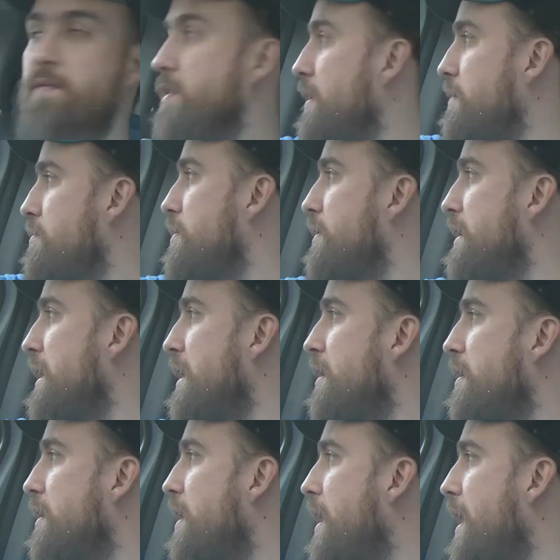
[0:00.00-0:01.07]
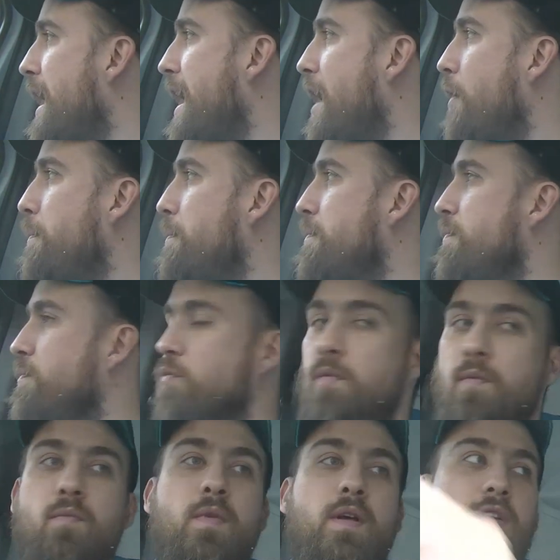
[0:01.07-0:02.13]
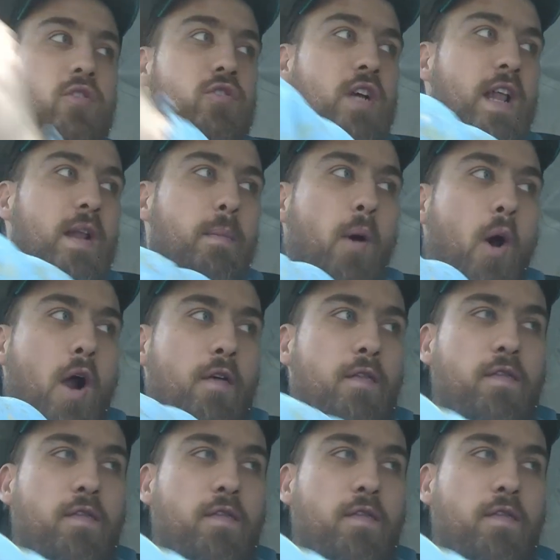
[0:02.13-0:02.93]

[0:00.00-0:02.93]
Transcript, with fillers: didn't really help when you're trying to power